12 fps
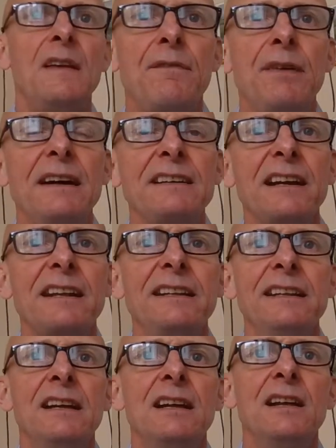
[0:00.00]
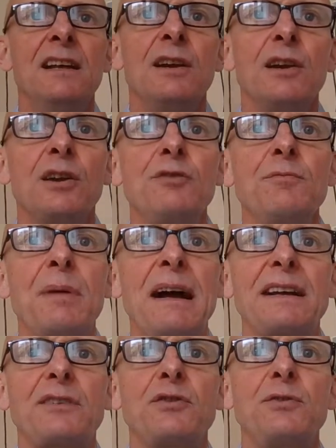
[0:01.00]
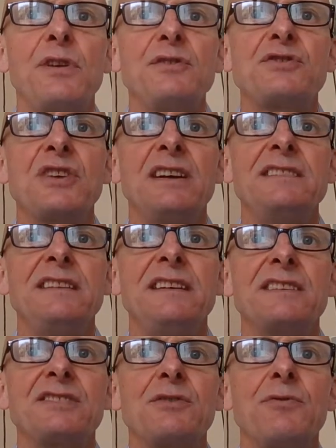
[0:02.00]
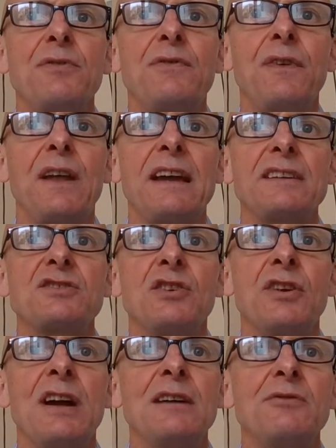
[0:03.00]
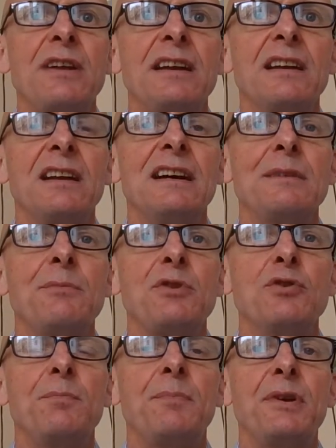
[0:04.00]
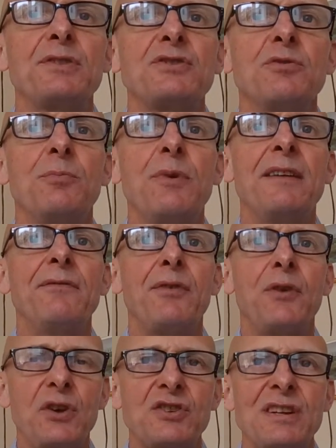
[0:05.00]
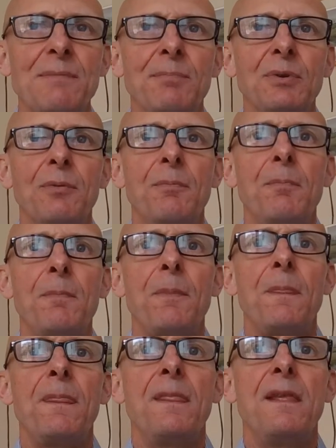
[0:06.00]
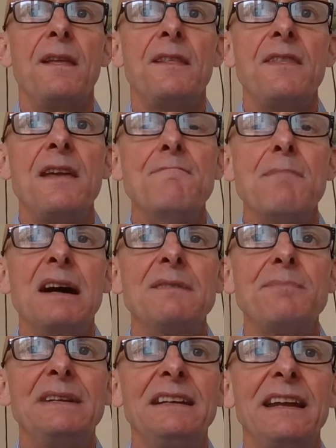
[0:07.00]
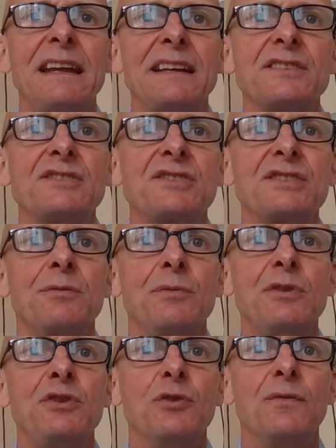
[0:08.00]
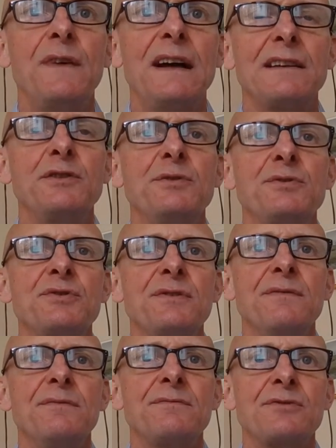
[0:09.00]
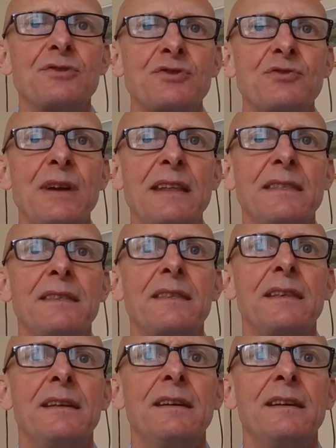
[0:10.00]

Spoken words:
Finally, look back through those ideas and reflect on how they align with your personal brand. For example, there might be links with your values, strengths,